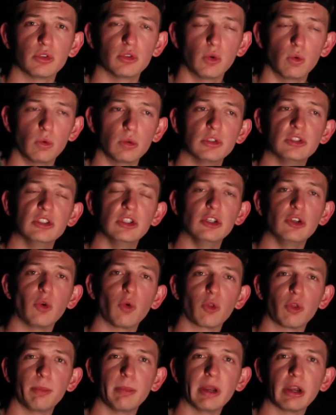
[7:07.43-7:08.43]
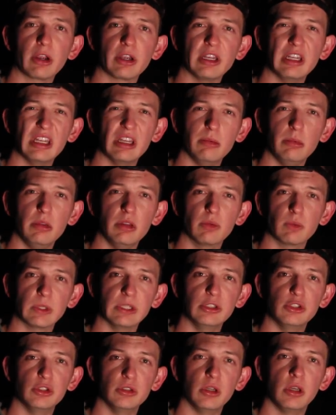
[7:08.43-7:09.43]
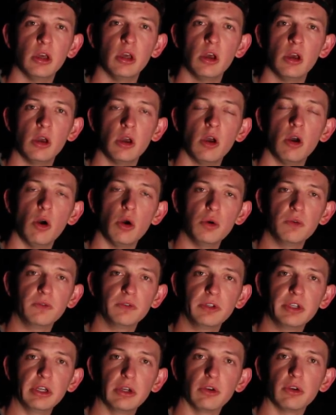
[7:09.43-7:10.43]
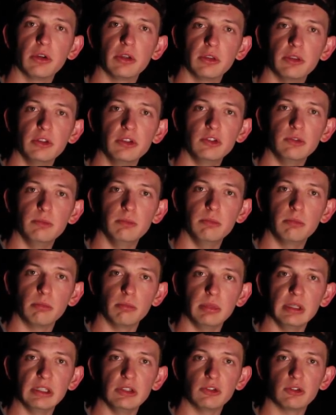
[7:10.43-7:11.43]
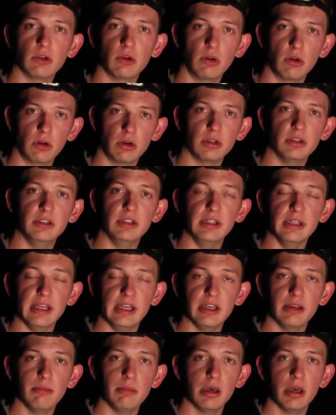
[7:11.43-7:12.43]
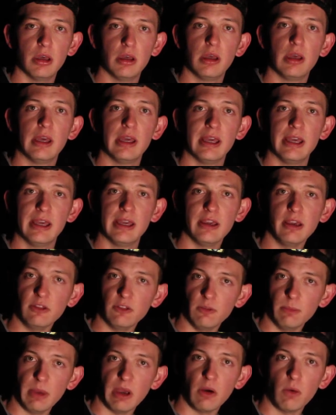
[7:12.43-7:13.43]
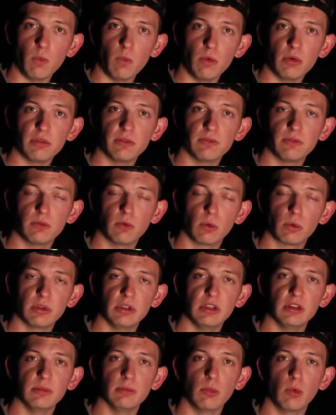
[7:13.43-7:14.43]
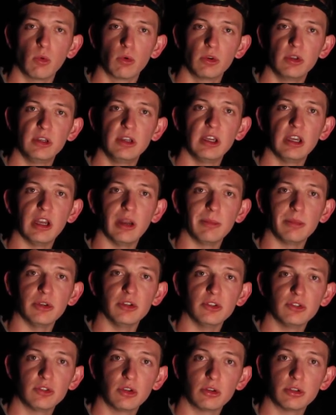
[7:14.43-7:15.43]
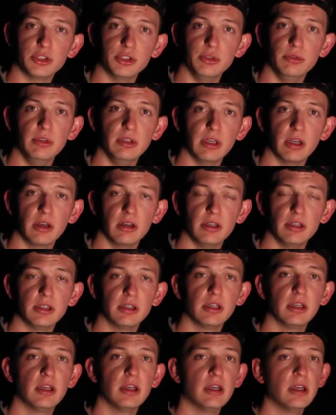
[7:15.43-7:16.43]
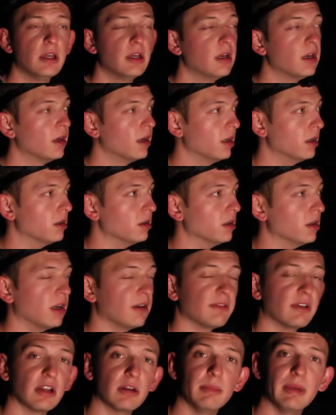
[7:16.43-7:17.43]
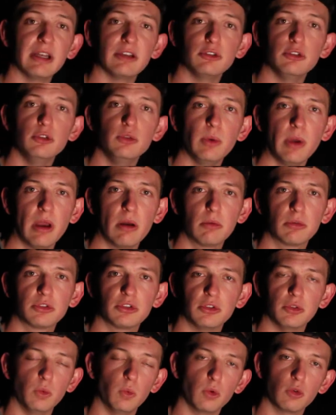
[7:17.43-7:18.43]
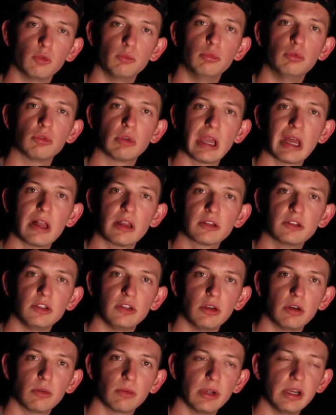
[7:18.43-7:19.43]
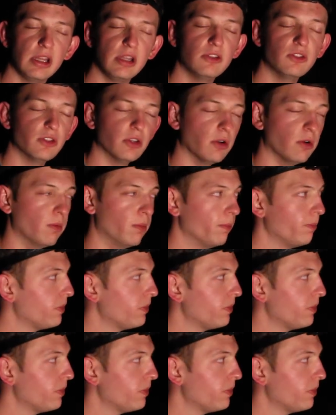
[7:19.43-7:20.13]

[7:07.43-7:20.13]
towards the North American Nebula region over near this big star Deneb. It's about 1.40 in the morning and I'm going to start shooting on it. Uh, I've got about two hours on the Whirlpool Galaxy already, so